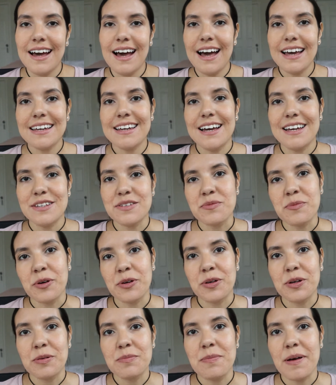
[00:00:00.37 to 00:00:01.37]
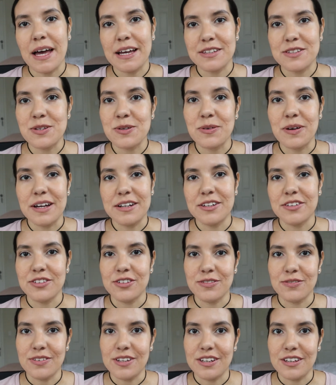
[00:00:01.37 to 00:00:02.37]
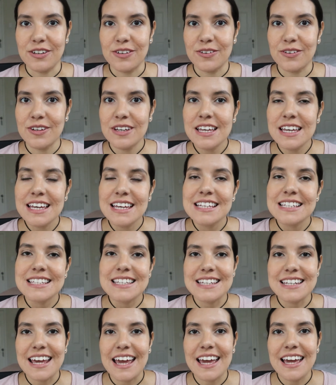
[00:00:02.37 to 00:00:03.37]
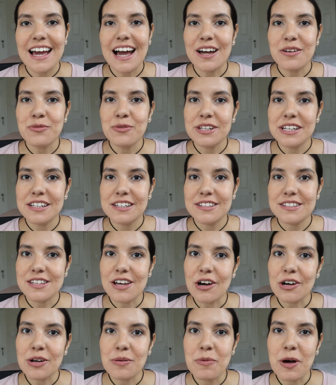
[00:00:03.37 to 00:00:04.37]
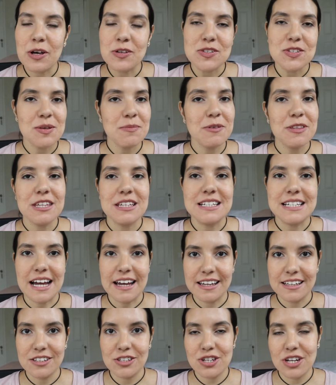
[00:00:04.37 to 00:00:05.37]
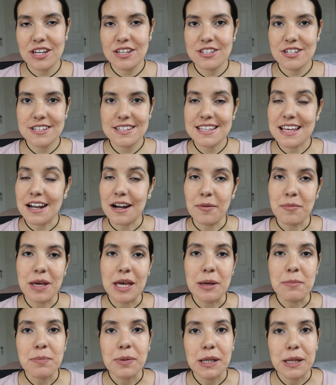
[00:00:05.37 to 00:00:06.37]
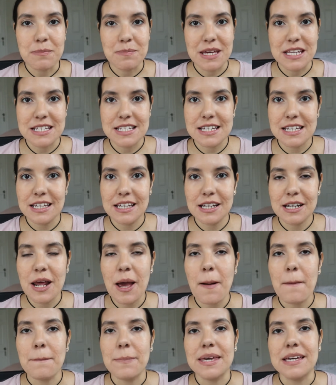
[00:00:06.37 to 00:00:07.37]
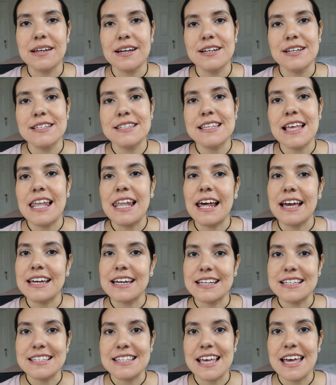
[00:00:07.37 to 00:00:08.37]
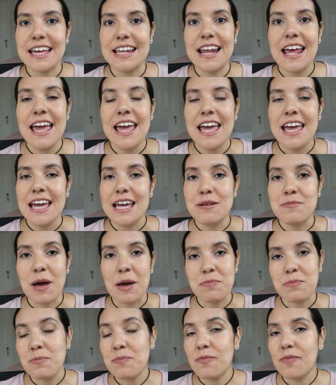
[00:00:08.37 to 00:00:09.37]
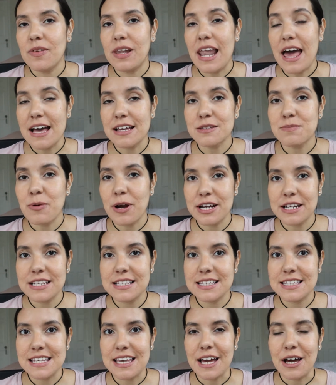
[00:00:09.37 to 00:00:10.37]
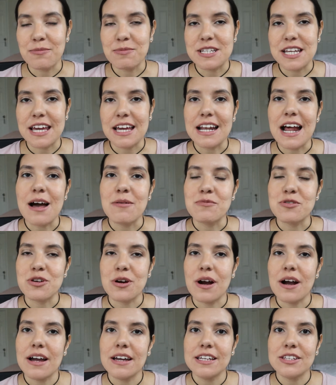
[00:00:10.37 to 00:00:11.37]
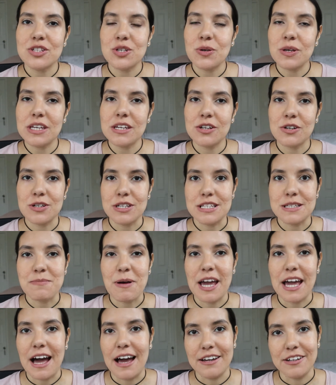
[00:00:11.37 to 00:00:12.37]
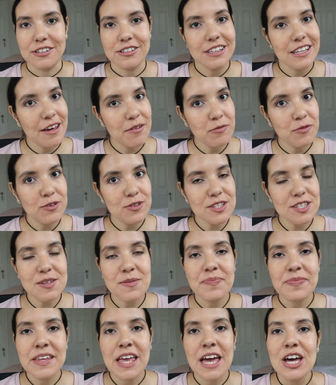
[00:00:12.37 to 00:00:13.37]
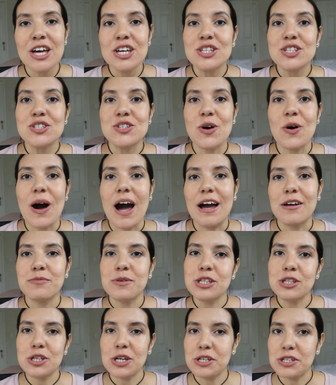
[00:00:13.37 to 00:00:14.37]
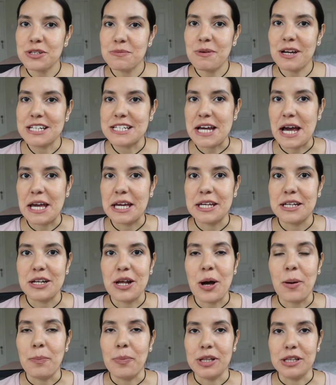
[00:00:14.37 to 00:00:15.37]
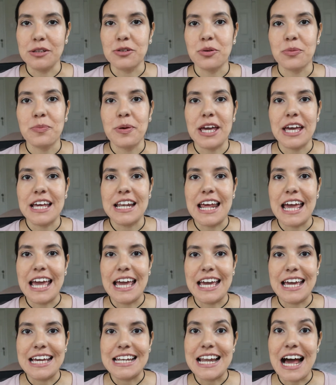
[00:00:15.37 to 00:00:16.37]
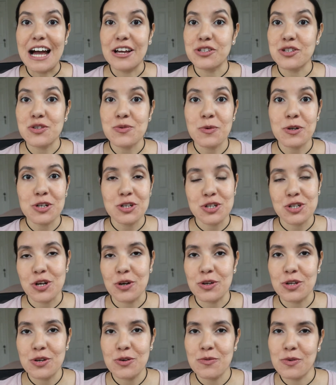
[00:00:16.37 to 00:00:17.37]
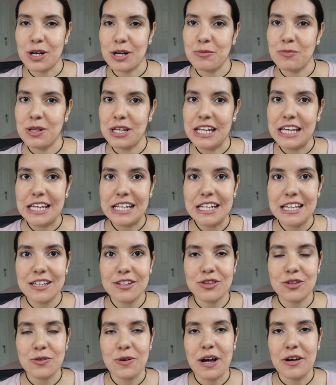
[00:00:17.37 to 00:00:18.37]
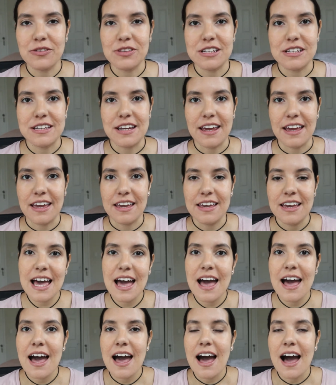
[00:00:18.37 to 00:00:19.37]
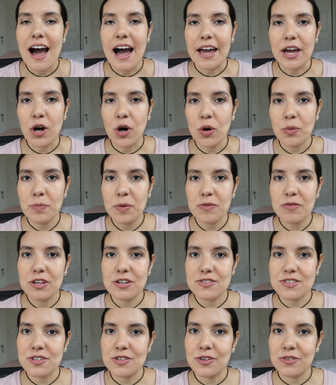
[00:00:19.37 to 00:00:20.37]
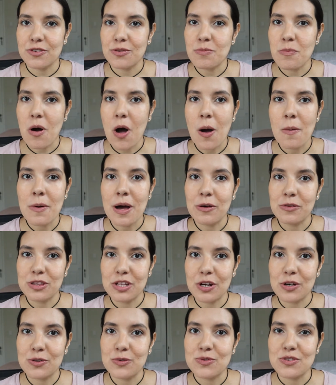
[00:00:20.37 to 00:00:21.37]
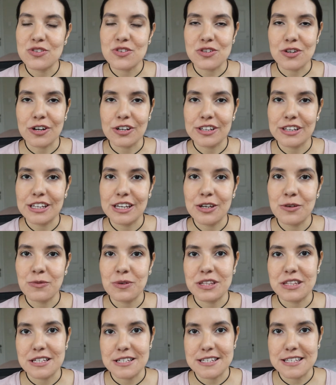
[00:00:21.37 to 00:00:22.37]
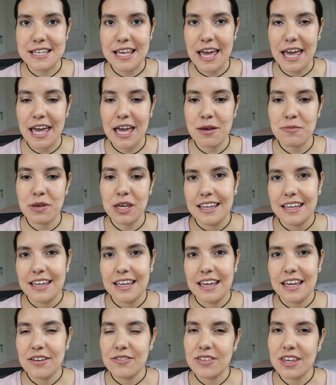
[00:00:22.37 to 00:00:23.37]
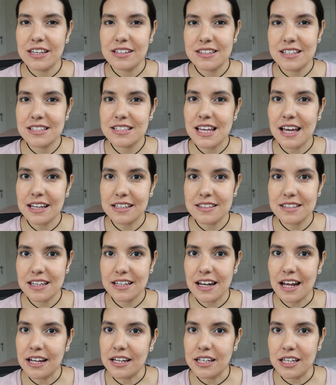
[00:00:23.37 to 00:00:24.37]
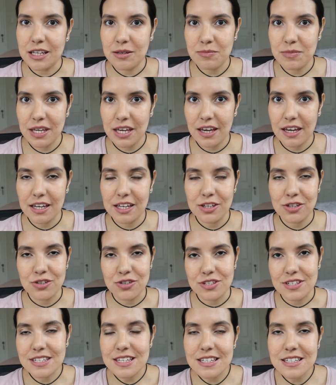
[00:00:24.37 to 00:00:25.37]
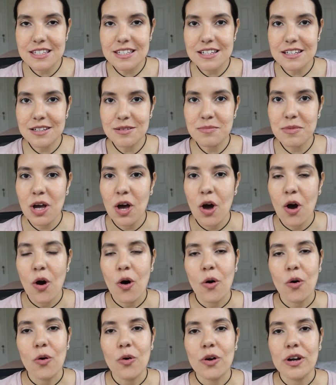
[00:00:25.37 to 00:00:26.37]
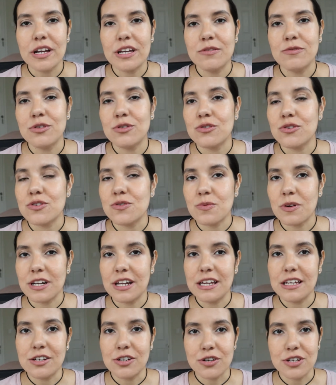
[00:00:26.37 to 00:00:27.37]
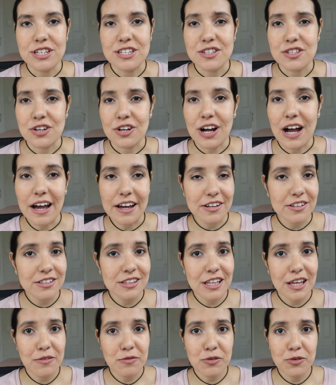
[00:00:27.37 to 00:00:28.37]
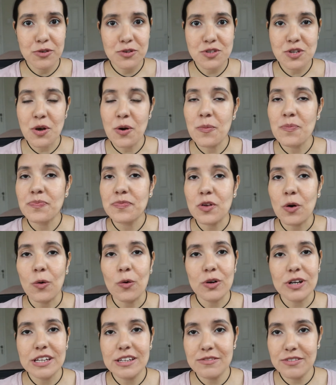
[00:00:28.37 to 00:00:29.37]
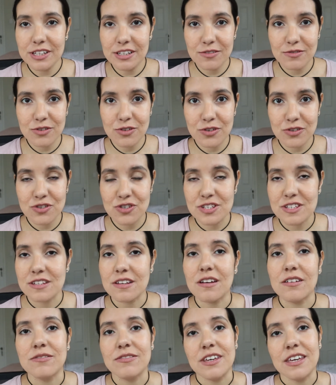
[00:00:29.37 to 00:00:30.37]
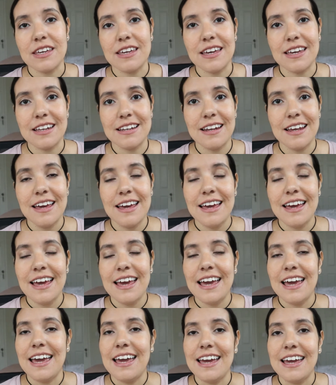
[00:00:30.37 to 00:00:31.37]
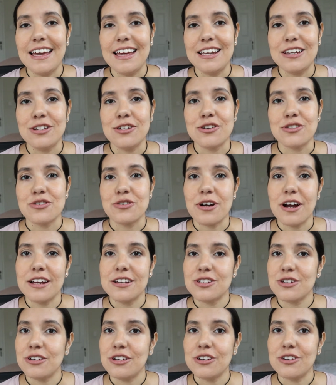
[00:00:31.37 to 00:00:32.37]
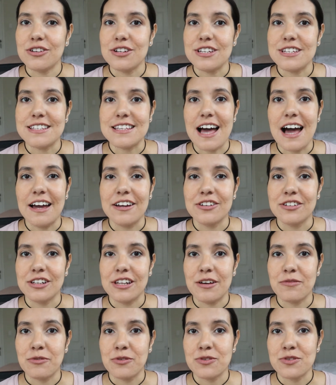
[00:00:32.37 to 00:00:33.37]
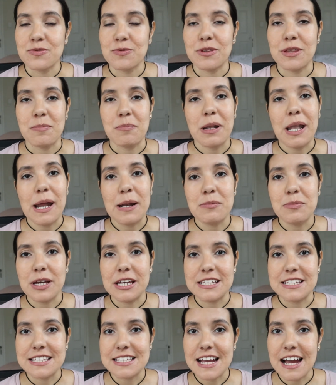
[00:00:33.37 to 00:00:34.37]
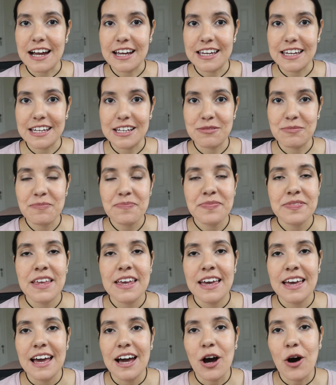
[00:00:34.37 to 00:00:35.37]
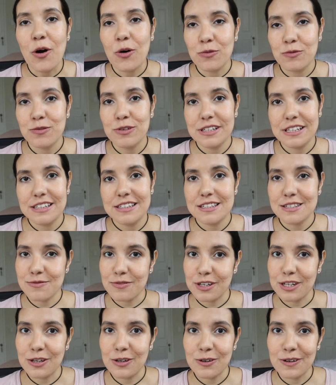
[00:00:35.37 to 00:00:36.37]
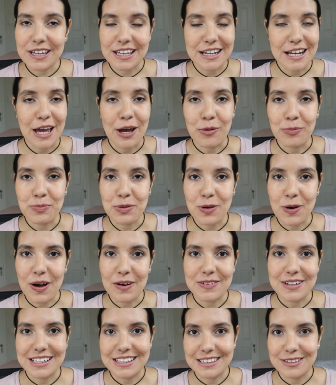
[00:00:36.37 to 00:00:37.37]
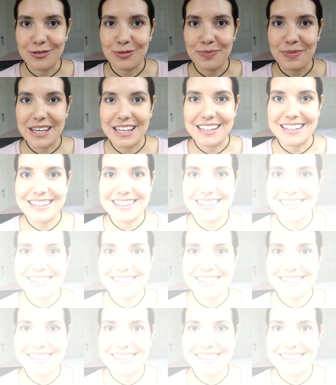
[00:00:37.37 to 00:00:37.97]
Hi guys, welcome back to another video. Today I wanted to talk about some of the diet changes that I'm implementing because like I said in my last pregnancy update, I'm trying to increase my iron levels. So I've been changing my diet up a little bit and I just want to show you what I've been eating throughout the day. I hope if there's another mom out there who's struggling with the same, if they detected anemia in your system or if you just want to increase your iron levels or even if you're just a vegan and you're trying to increase iron levels with a plant-based diet, hopefully this video can help you out a little bit.